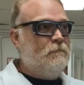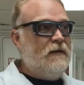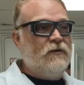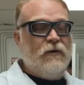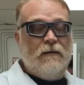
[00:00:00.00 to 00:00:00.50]

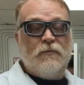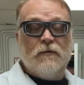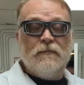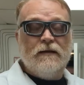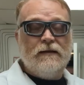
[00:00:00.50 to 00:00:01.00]
milligram
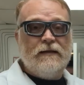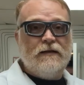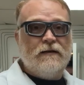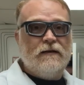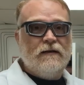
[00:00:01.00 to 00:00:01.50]
per
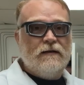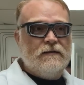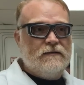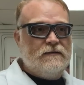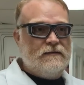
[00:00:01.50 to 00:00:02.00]
milliliter
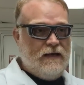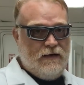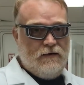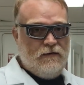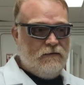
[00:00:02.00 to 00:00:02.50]

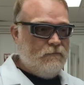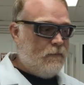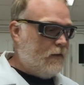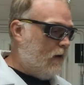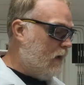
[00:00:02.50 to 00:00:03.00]
standard.
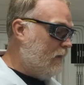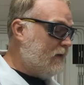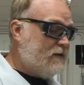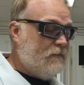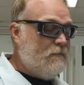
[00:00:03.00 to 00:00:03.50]
Uh,
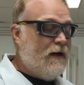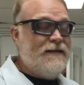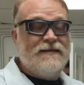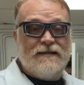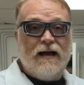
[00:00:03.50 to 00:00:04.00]
that's going to be my
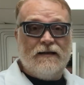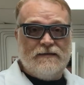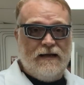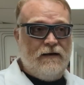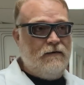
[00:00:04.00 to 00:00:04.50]
stock
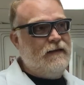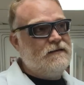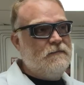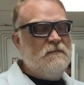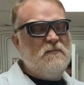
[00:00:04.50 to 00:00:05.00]
standard.
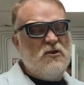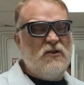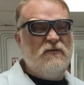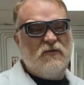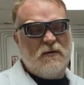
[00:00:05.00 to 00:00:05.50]
That's going to be
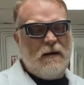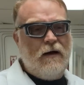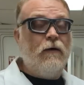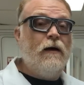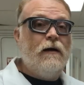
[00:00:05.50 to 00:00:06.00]
good for
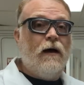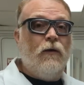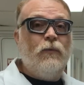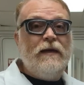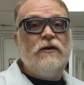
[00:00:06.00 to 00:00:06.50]
about
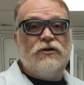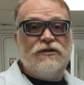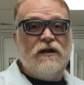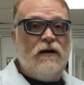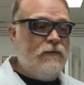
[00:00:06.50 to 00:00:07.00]
a week or
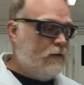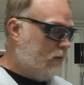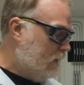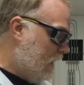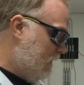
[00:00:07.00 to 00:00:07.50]
so.
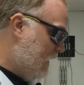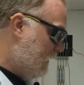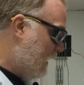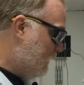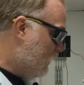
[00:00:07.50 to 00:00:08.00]
And
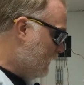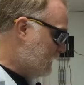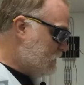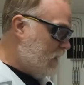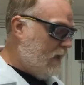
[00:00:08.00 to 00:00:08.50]
then I'm
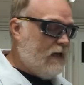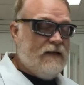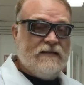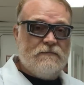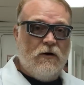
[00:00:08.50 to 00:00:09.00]
going to take
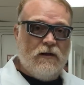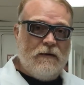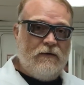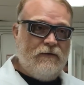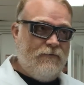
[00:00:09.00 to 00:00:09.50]
a small
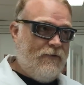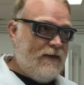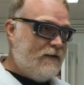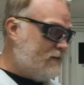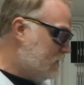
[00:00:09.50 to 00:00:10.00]
amount of
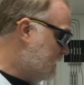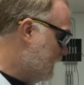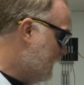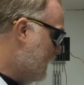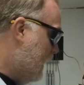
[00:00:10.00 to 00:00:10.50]
this.
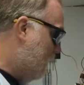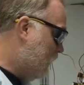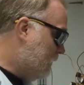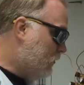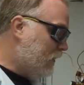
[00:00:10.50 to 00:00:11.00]
I'm
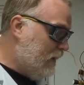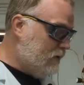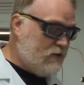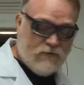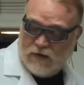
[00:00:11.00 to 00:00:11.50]
going to put it
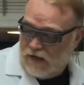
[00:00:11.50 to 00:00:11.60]
into